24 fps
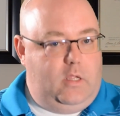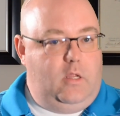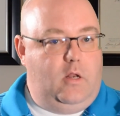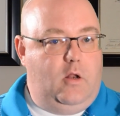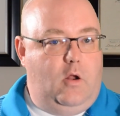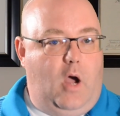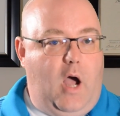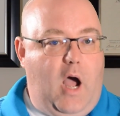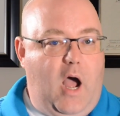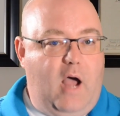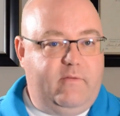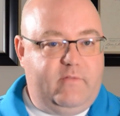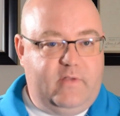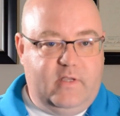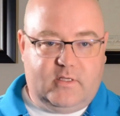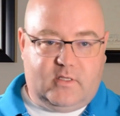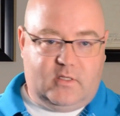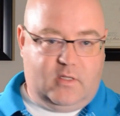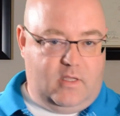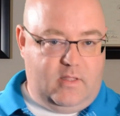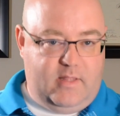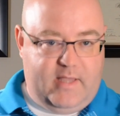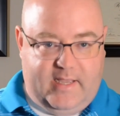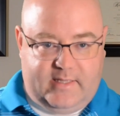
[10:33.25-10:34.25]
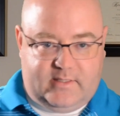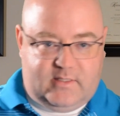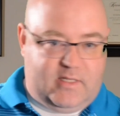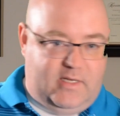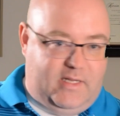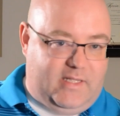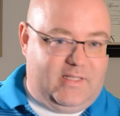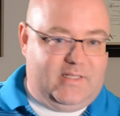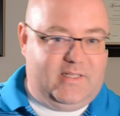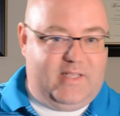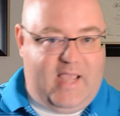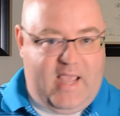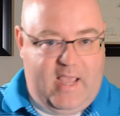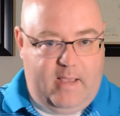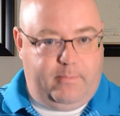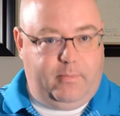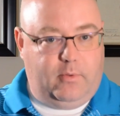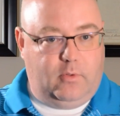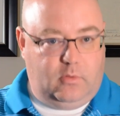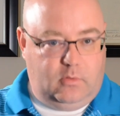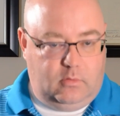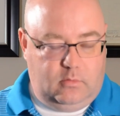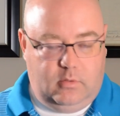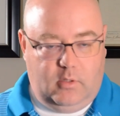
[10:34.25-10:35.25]
obviously that's an
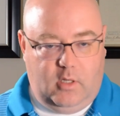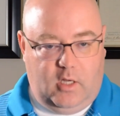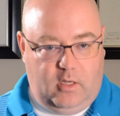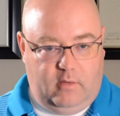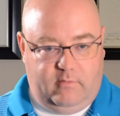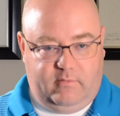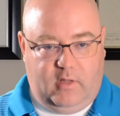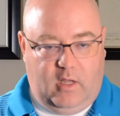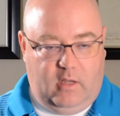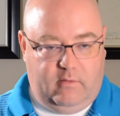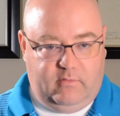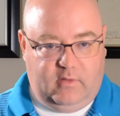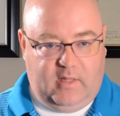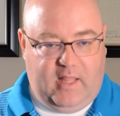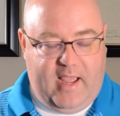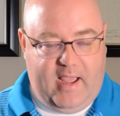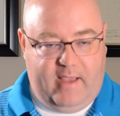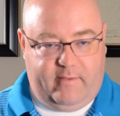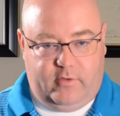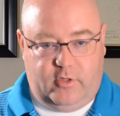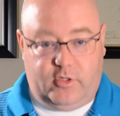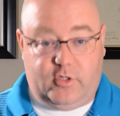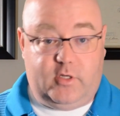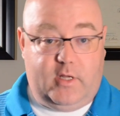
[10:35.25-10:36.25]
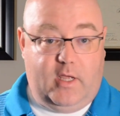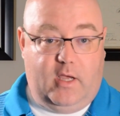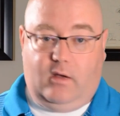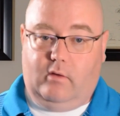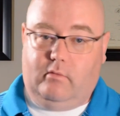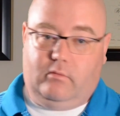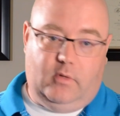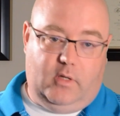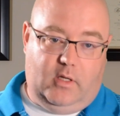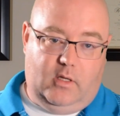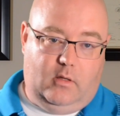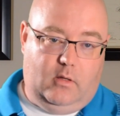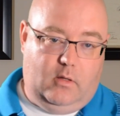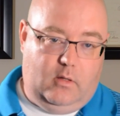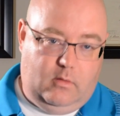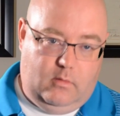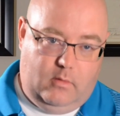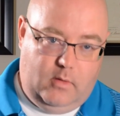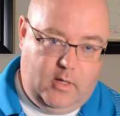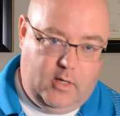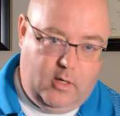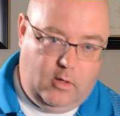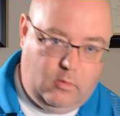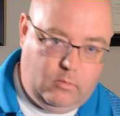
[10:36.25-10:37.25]
example of lavish. Now,
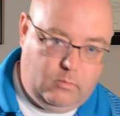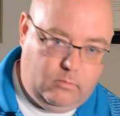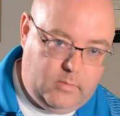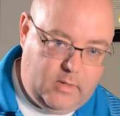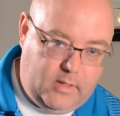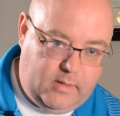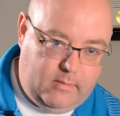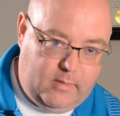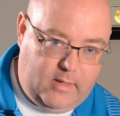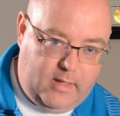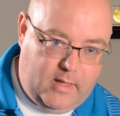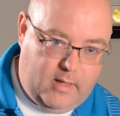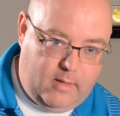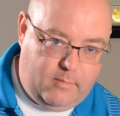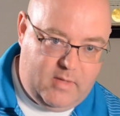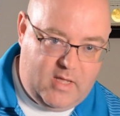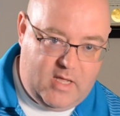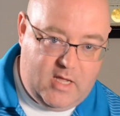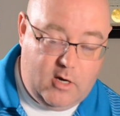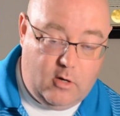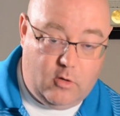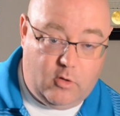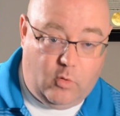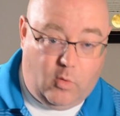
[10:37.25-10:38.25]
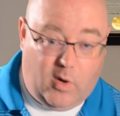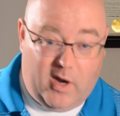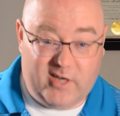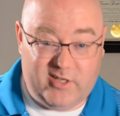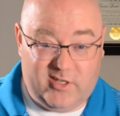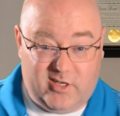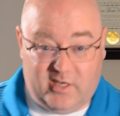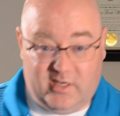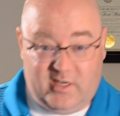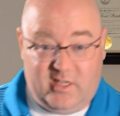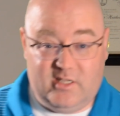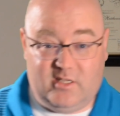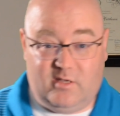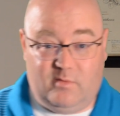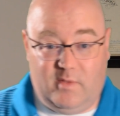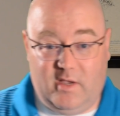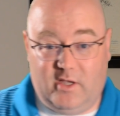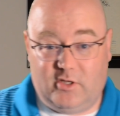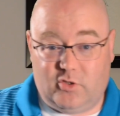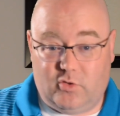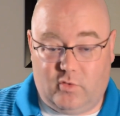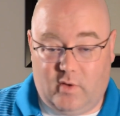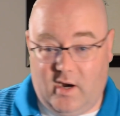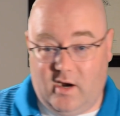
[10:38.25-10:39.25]
I mean, here in the Washington, D.C.
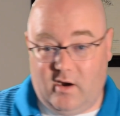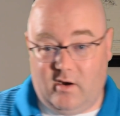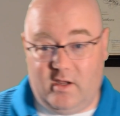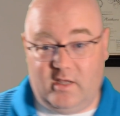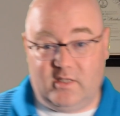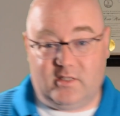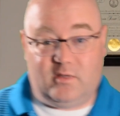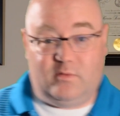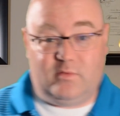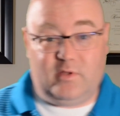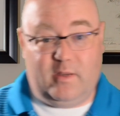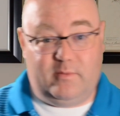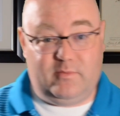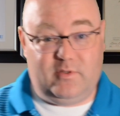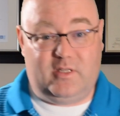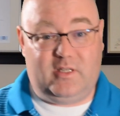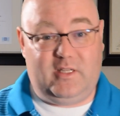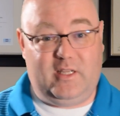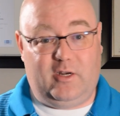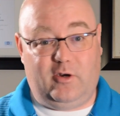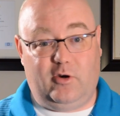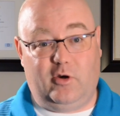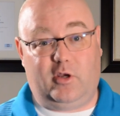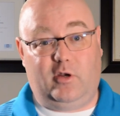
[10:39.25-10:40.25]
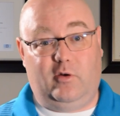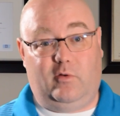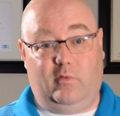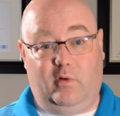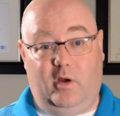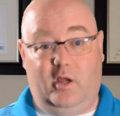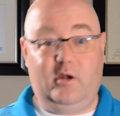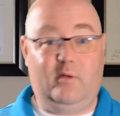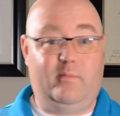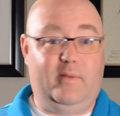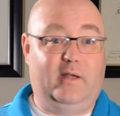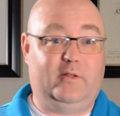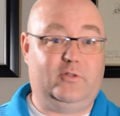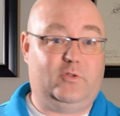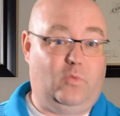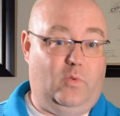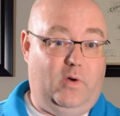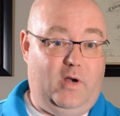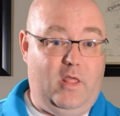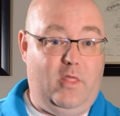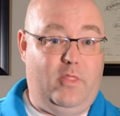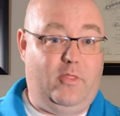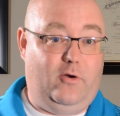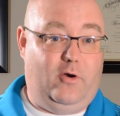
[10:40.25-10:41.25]
metro area, sometimes a dinner can run about
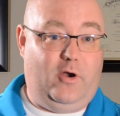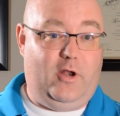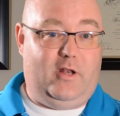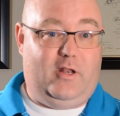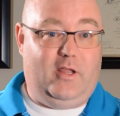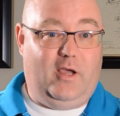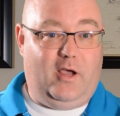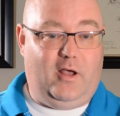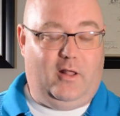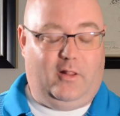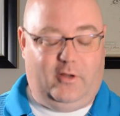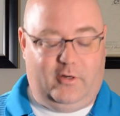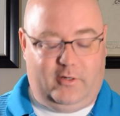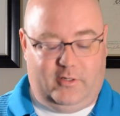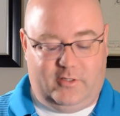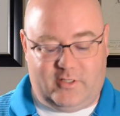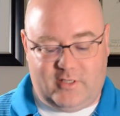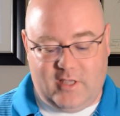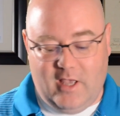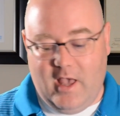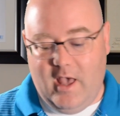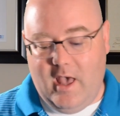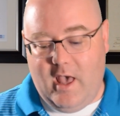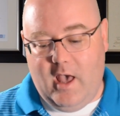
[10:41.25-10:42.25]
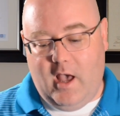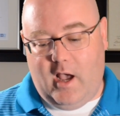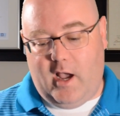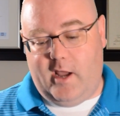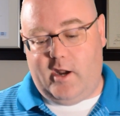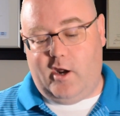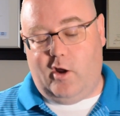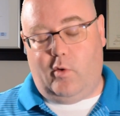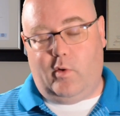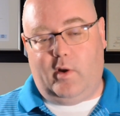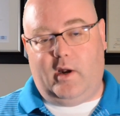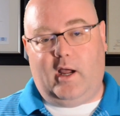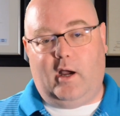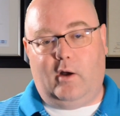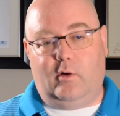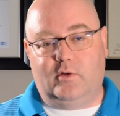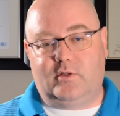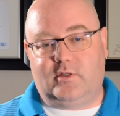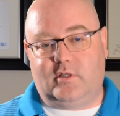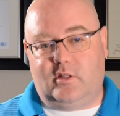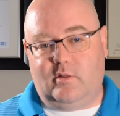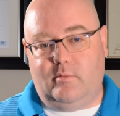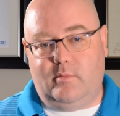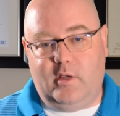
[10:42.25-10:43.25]
$20, $30. I know when I
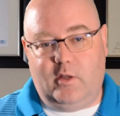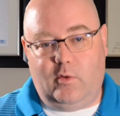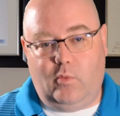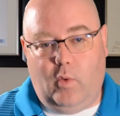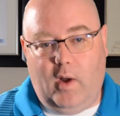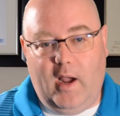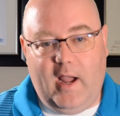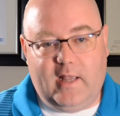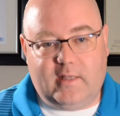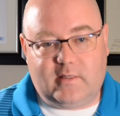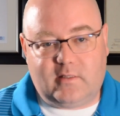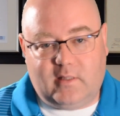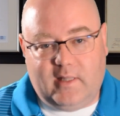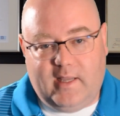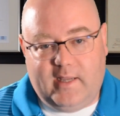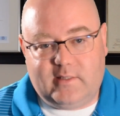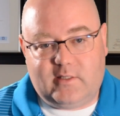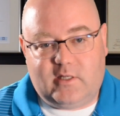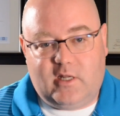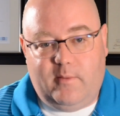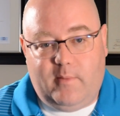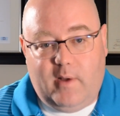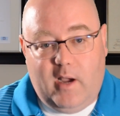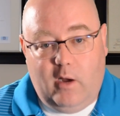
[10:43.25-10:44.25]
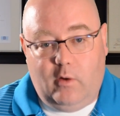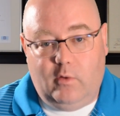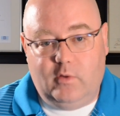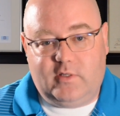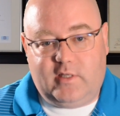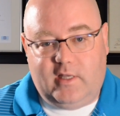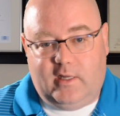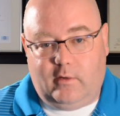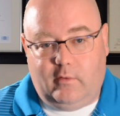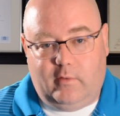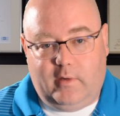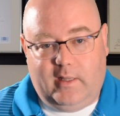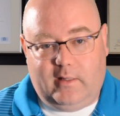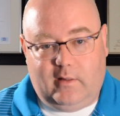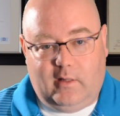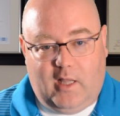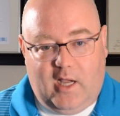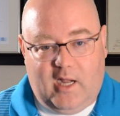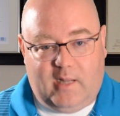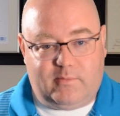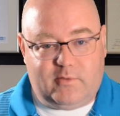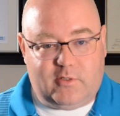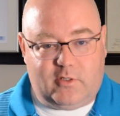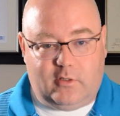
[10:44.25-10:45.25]
was in the Midwest last time I was at a Red
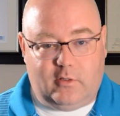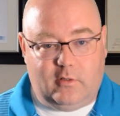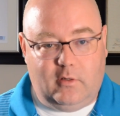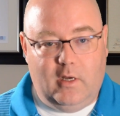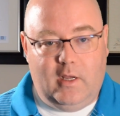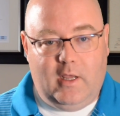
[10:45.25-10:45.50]
Lobster,